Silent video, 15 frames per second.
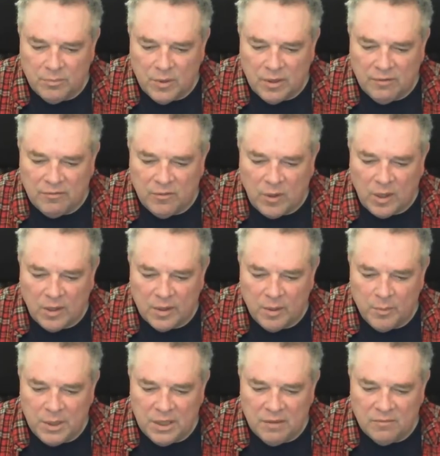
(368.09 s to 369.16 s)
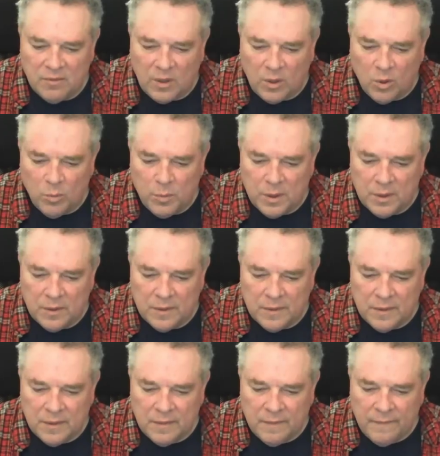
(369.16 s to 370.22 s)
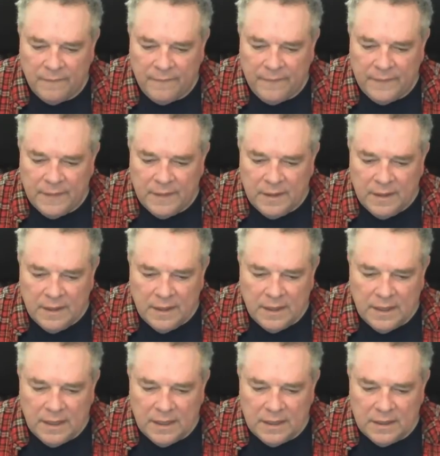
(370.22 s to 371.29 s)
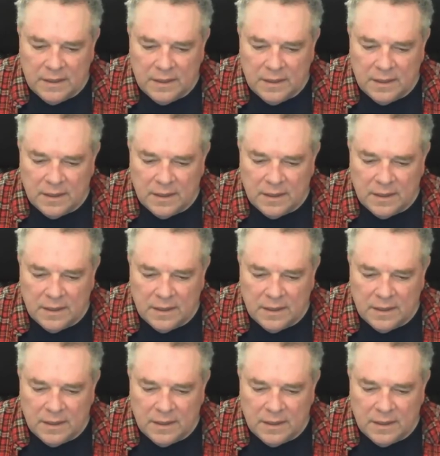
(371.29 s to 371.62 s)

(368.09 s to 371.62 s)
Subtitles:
a volume envelope, and